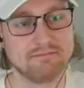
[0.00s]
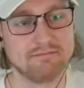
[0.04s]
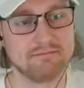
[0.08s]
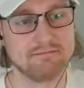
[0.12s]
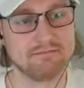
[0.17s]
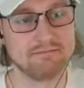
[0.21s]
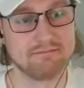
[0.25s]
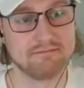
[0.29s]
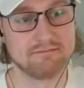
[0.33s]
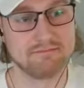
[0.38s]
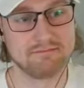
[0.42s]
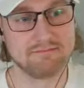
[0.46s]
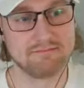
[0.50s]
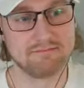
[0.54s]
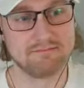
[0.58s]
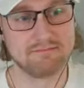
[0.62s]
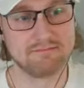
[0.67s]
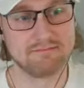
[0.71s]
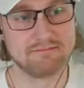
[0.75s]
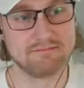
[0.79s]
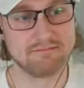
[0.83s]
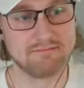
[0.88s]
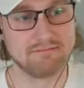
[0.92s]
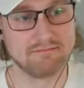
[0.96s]

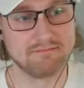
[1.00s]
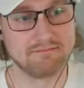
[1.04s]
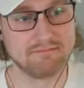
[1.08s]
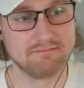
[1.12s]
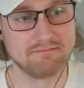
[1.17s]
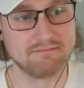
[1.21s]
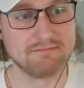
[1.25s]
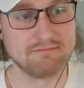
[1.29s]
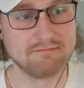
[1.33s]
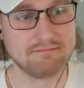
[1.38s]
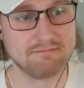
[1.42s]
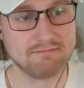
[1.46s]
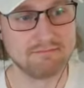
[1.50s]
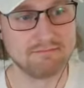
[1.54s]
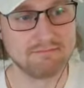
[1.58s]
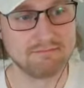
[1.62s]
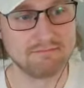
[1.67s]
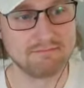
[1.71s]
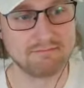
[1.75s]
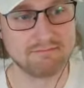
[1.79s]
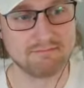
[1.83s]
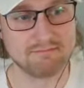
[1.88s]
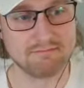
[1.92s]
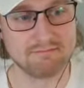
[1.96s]

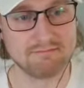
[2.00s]
(silent)